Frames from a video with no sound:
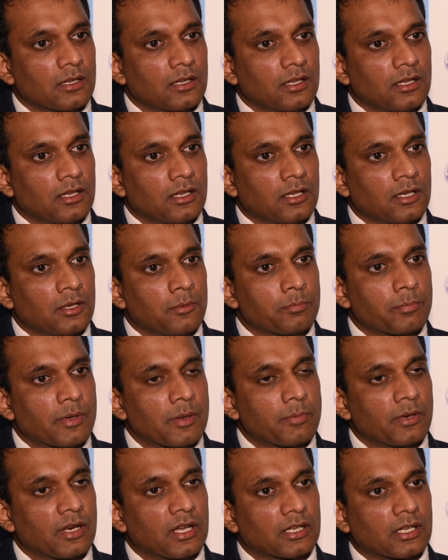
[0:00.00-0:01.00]
Uh,
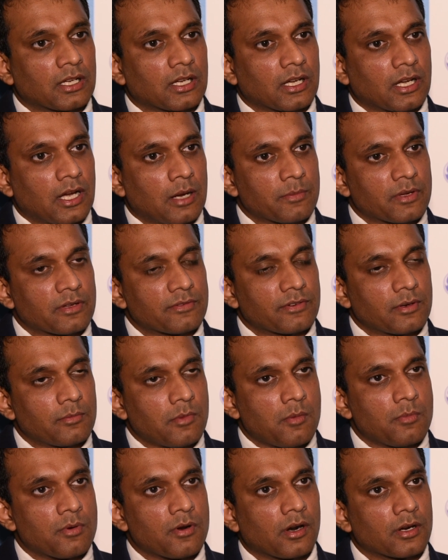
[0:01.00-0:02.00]
people are coming
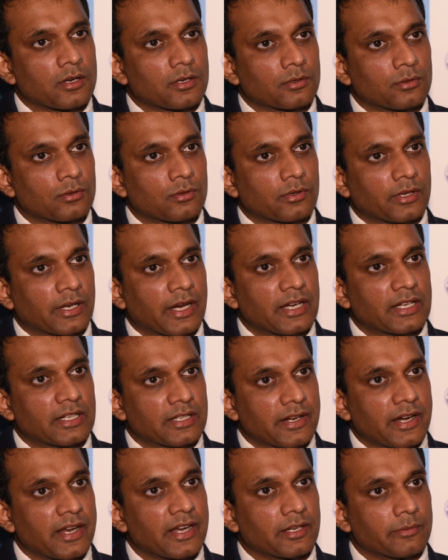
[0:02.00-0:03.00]
from abroad to
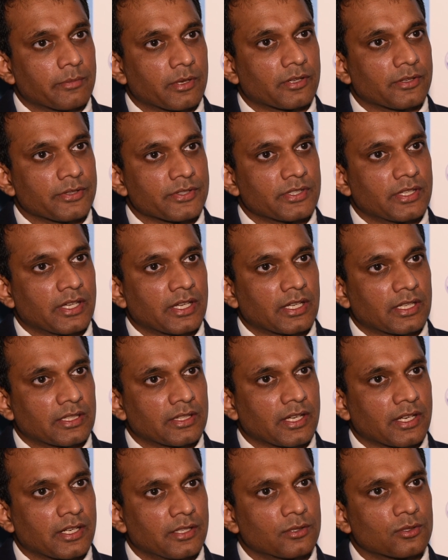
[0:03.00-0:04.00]
get trained because they,
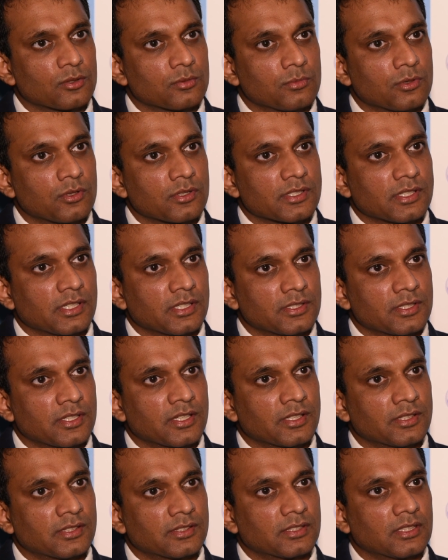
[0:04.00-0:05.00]
they can do more
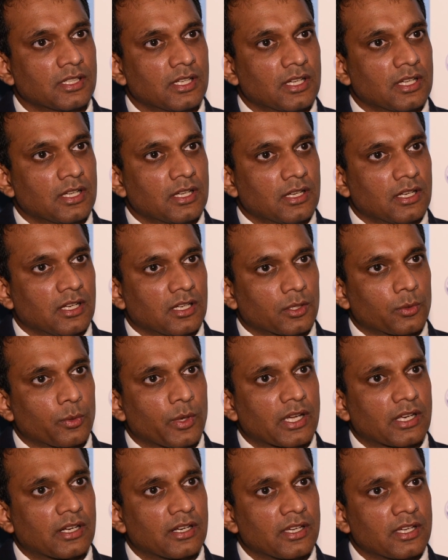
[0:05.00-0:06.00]
surgeries uh,
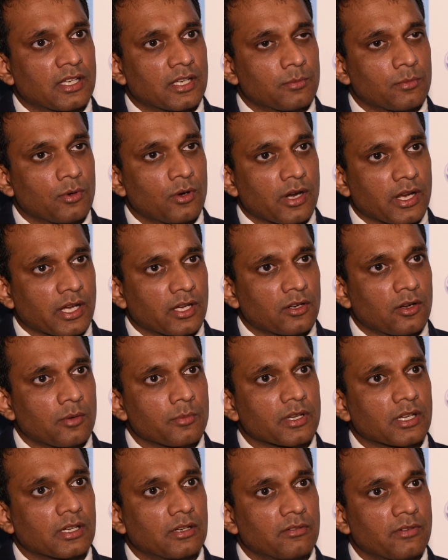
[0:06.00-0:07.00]
quickly in a more
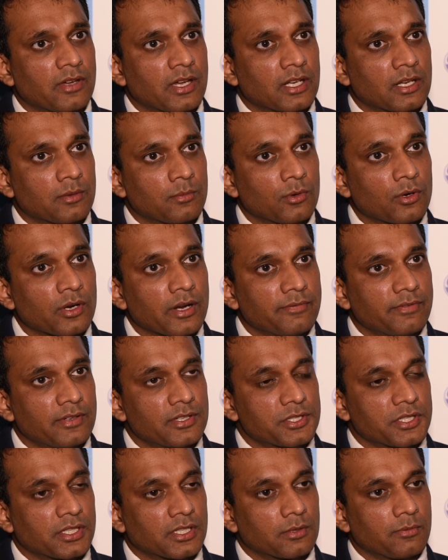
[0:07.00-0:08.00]
economical way, in a more
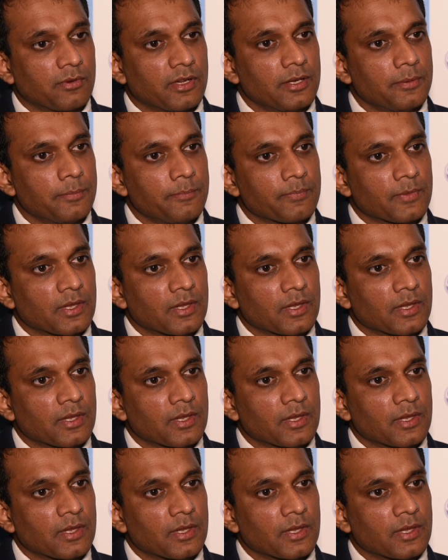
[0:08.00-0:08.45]
efficient way.